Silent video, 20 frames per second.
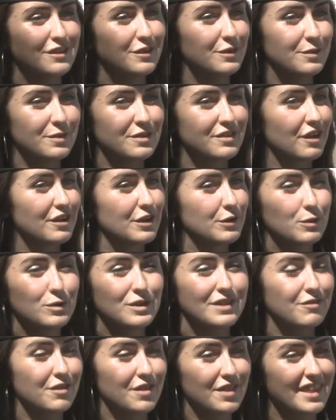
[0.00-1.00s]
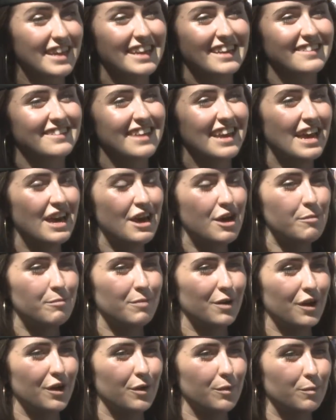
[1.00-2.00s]
who study all different things,
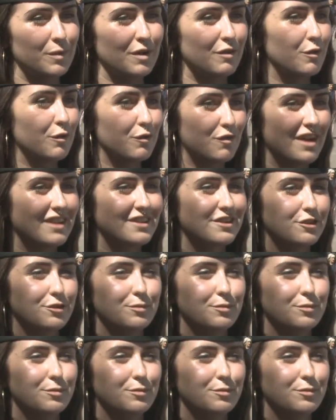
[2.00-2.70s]
but we're all friends because